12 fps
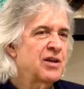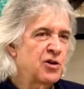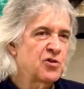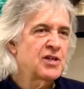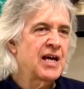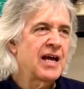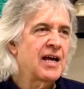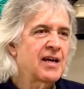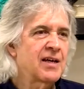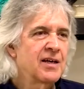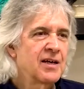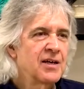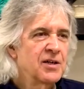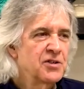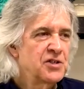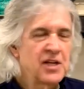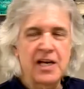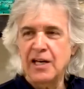that you take
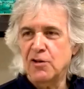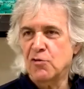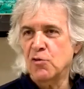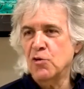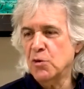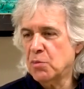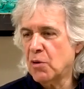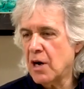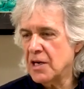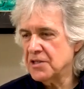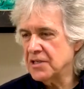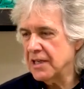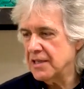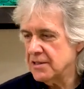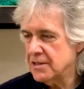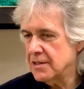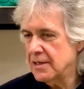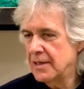to get through the
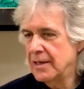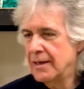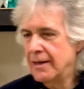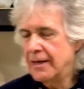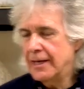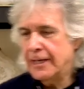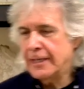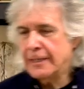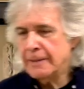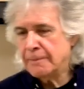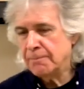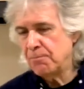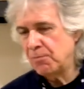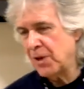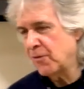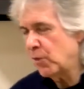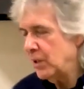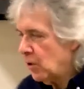process. If we